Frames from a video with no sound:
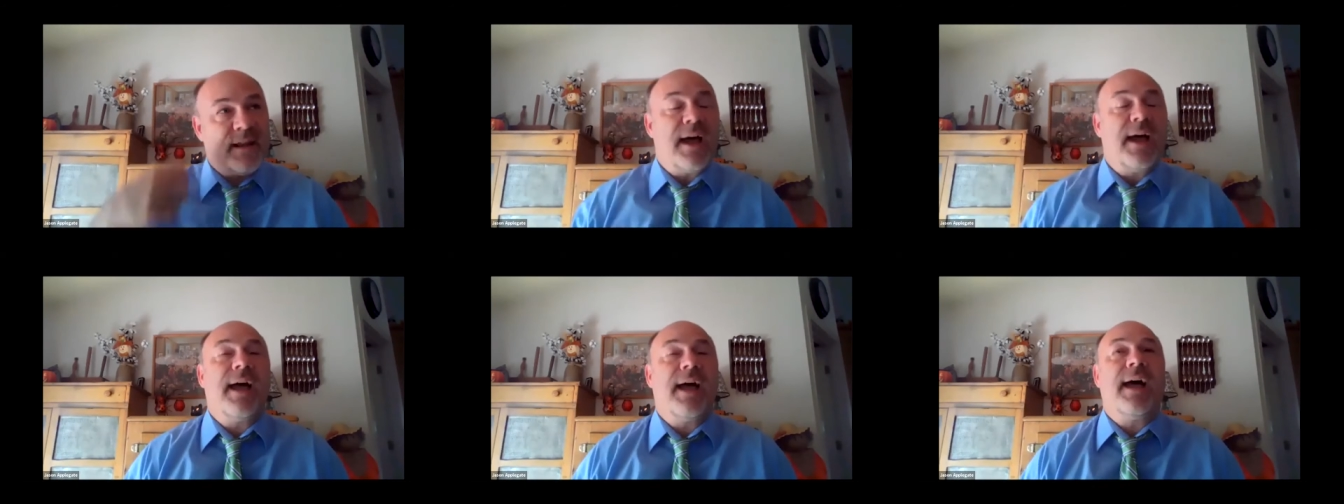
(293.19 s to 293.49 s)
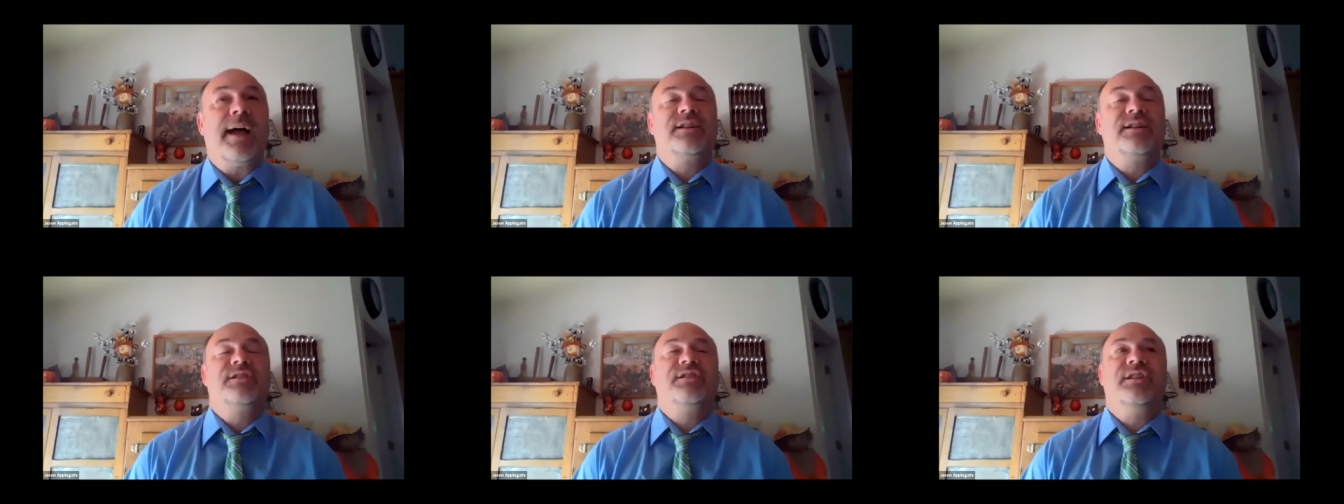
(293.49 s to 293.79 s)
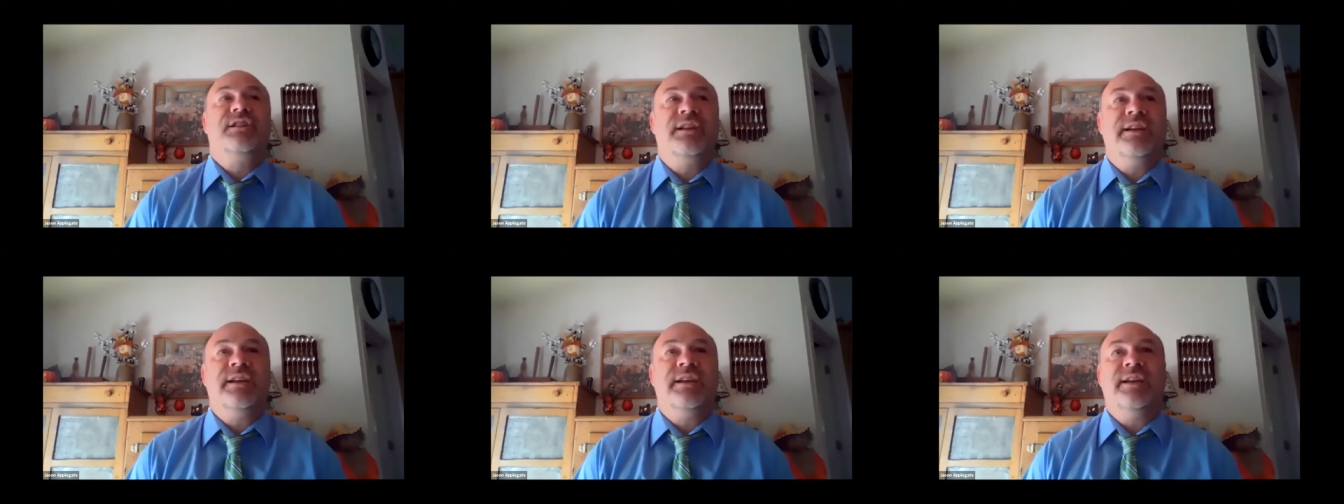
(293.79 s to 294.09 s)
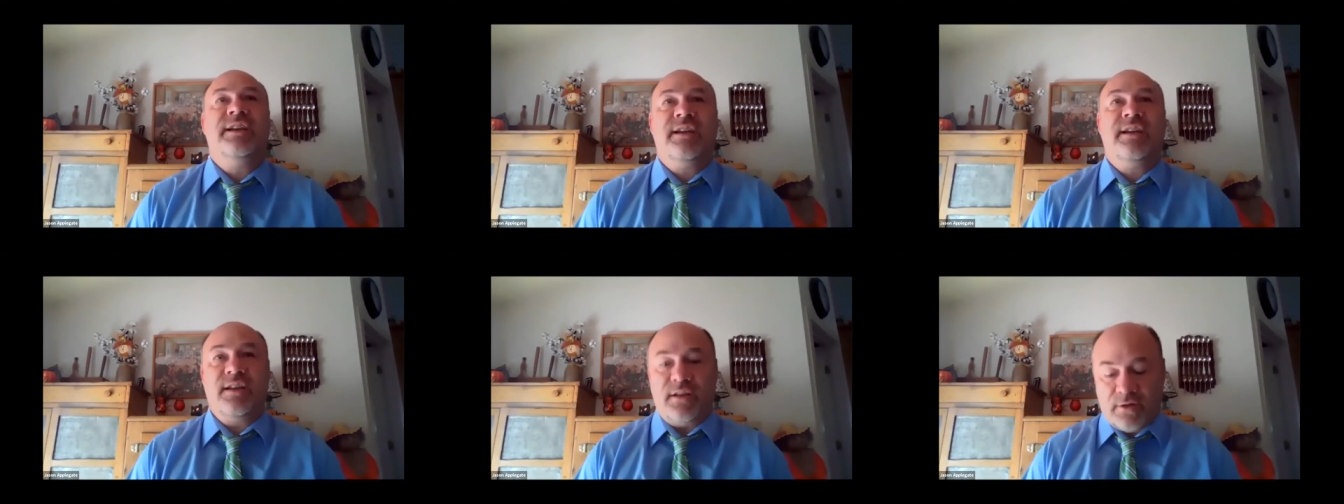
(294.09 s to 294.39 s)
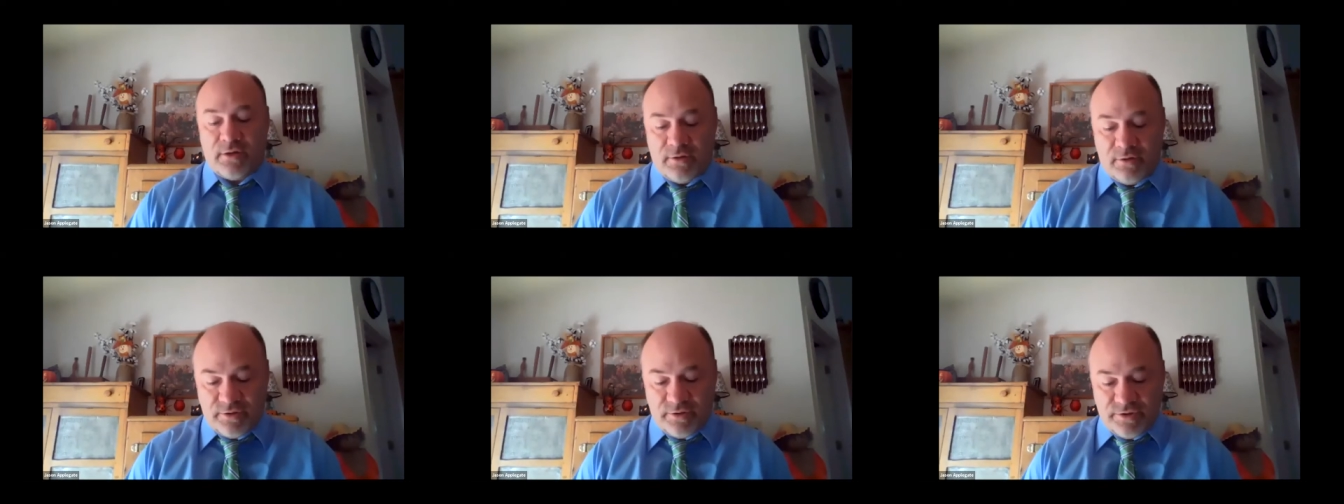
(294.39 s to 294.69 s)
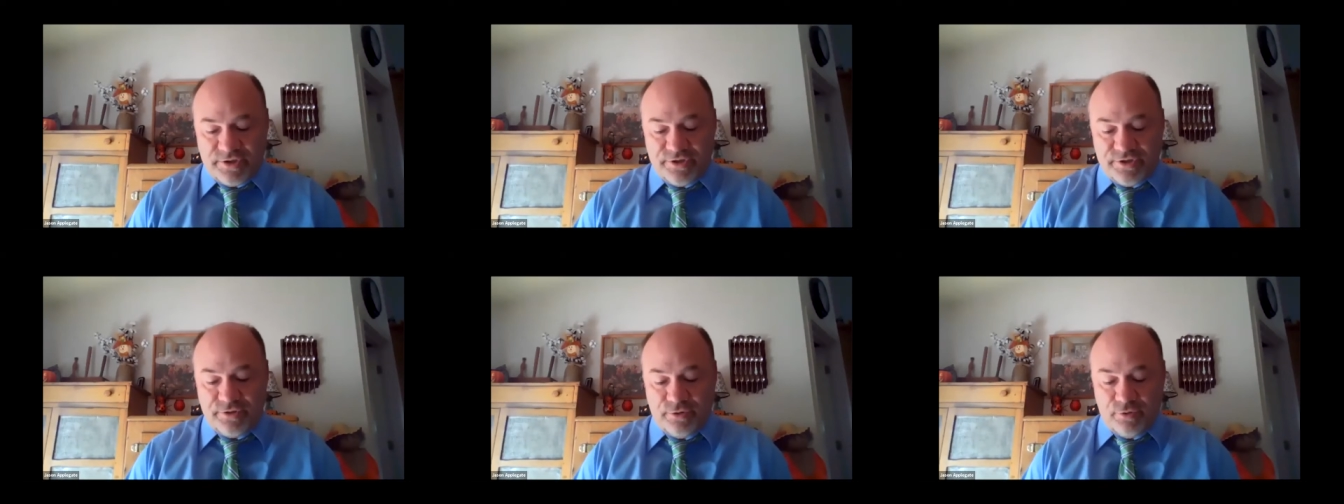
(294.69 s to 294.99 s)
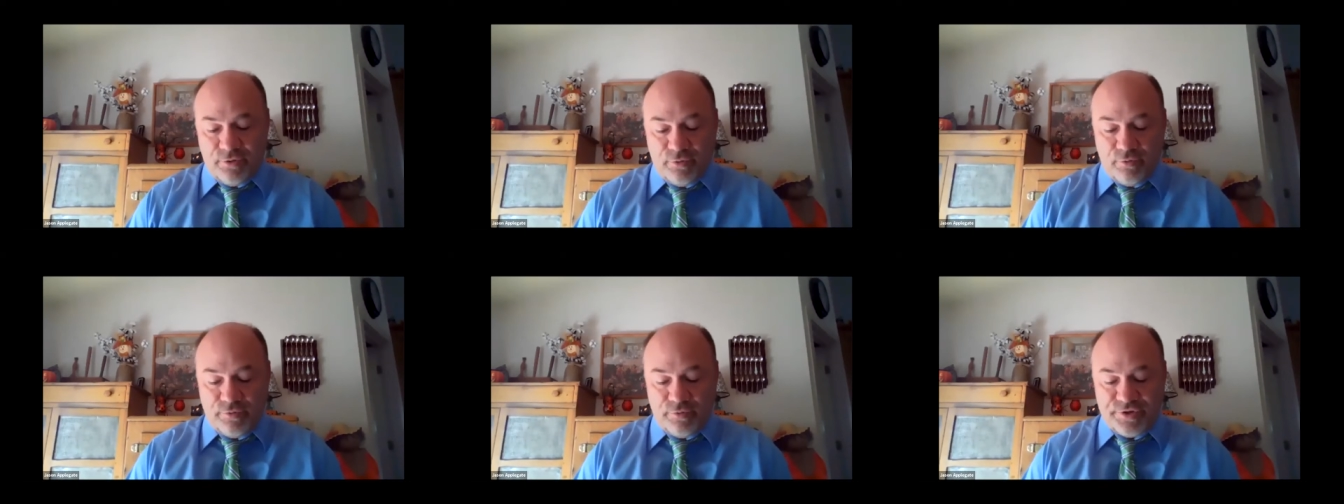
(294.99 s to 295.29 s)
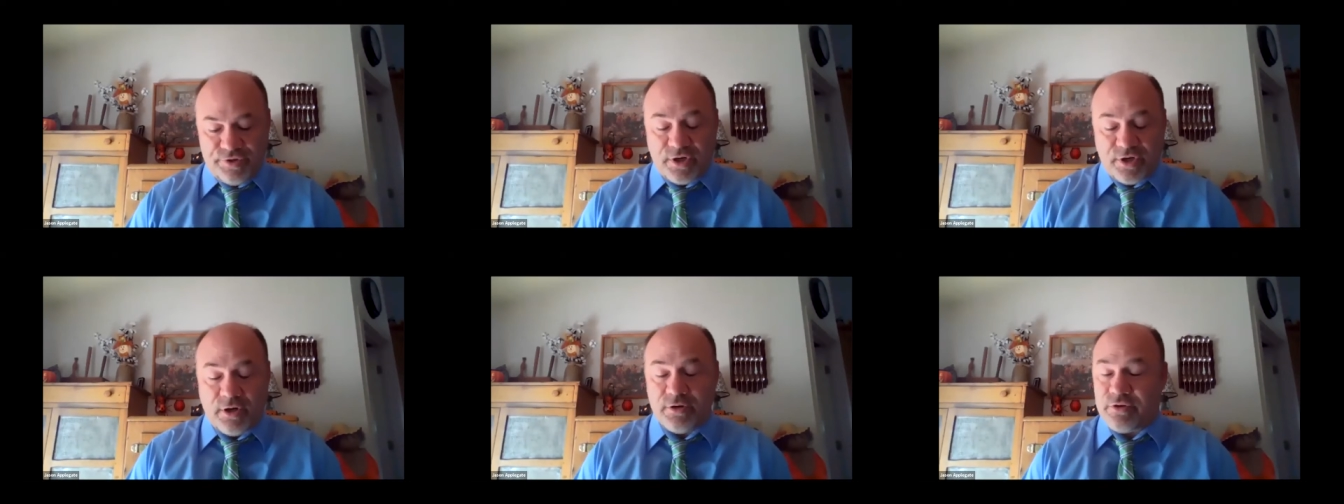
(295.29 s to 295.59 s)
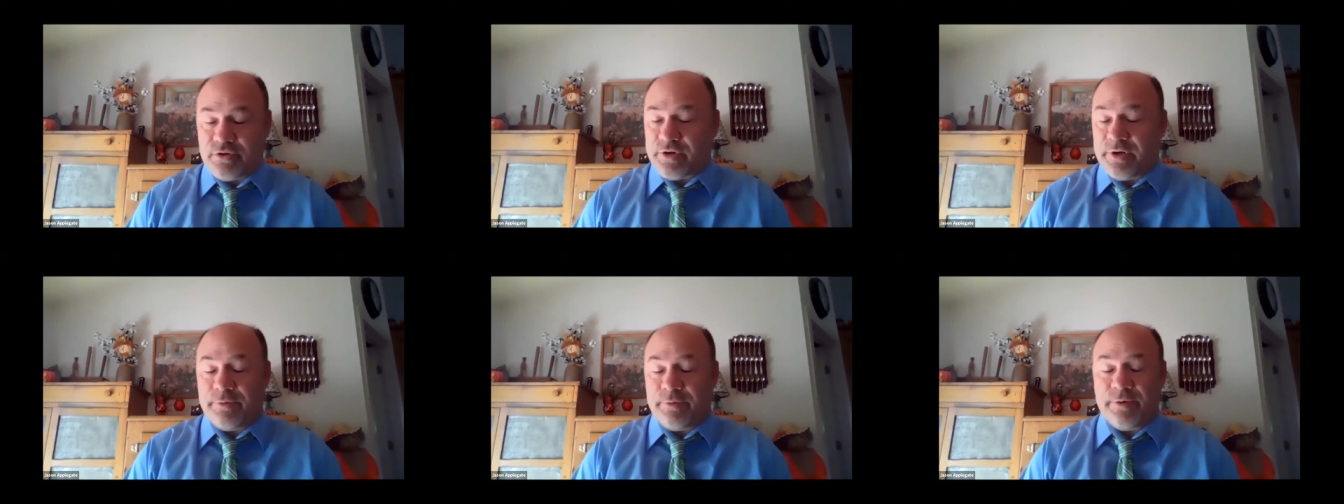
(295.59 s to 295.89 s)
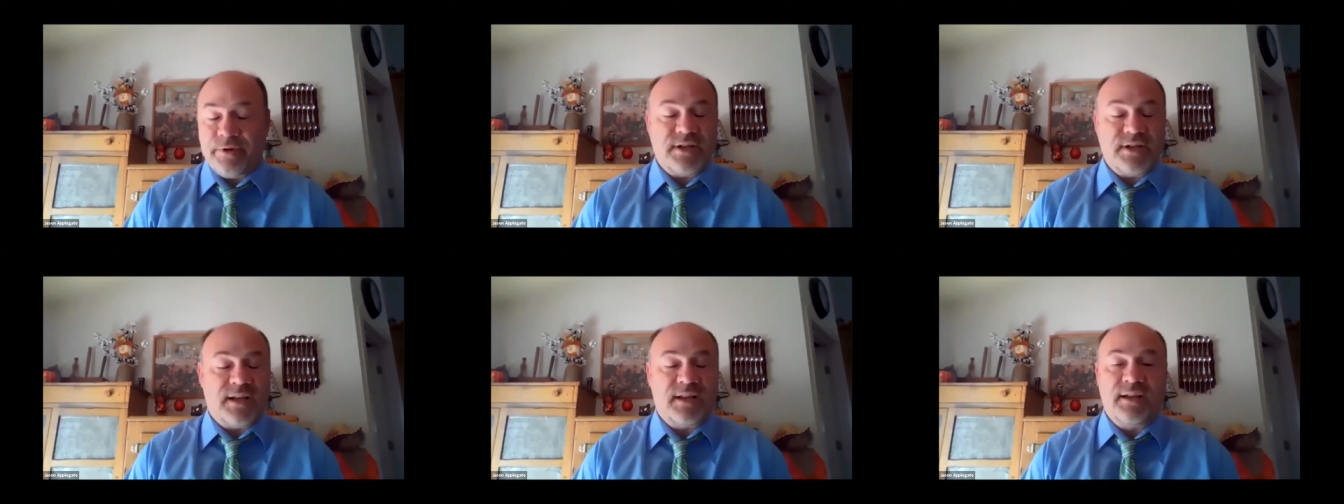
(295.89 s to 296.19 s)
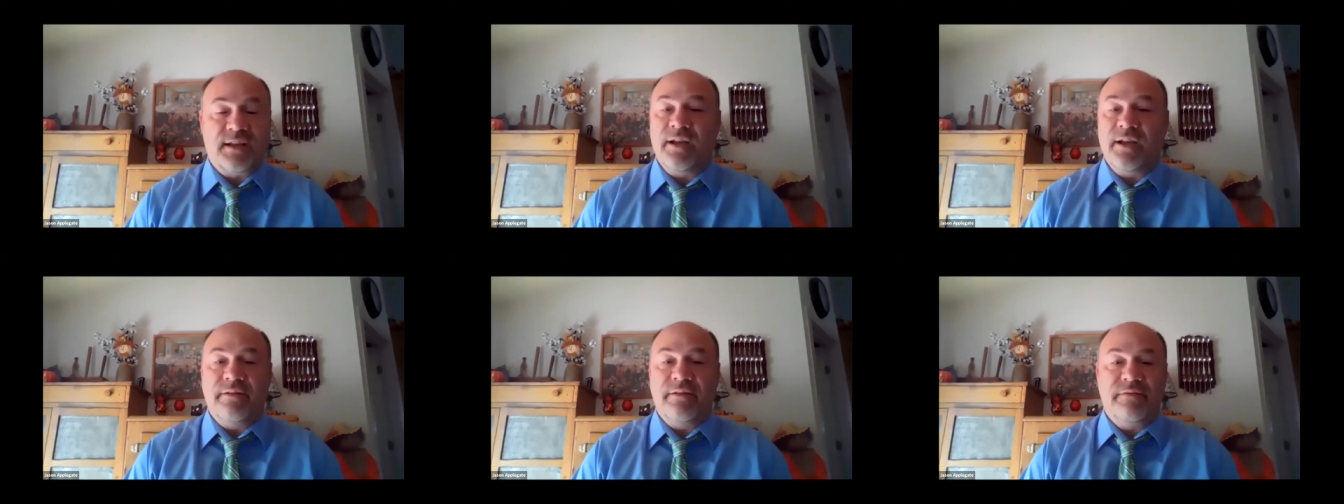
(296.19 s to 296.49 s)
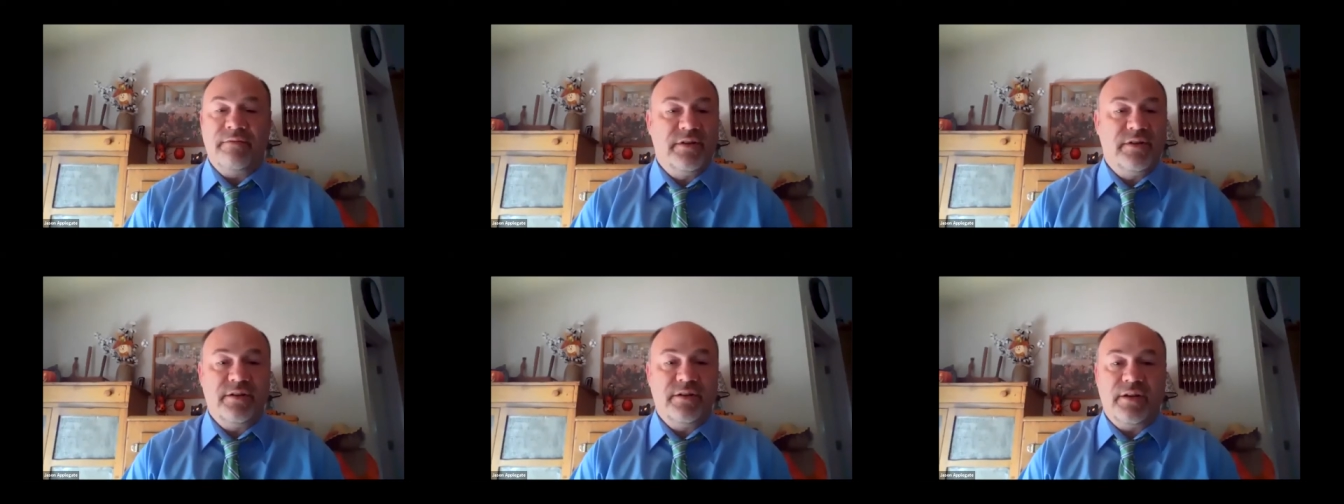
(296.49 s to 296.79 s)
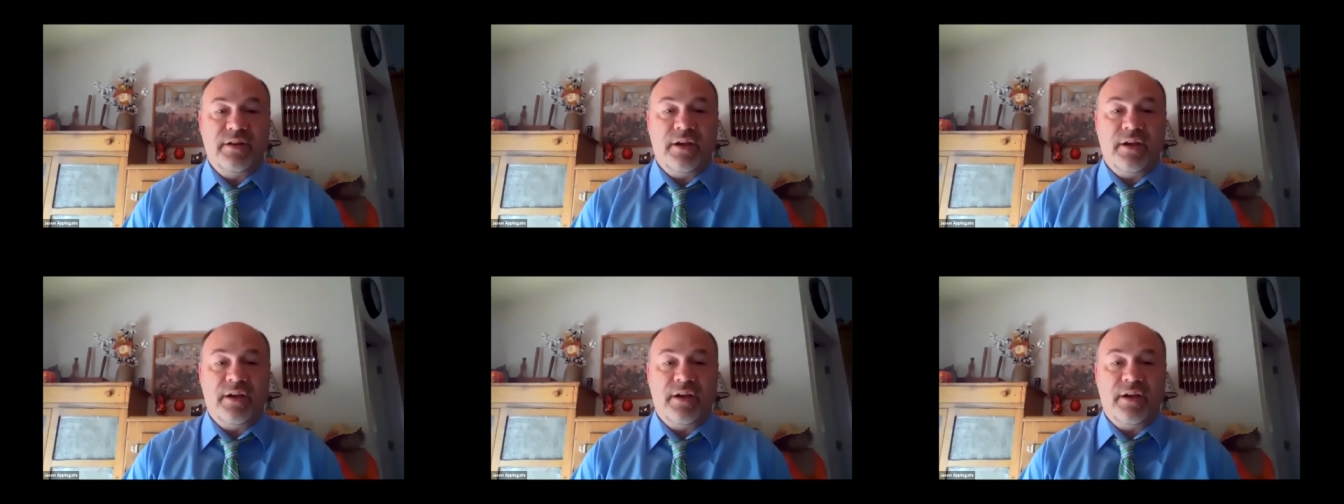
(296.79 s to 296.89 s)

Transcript: I actually learned to do surgery, which I loved.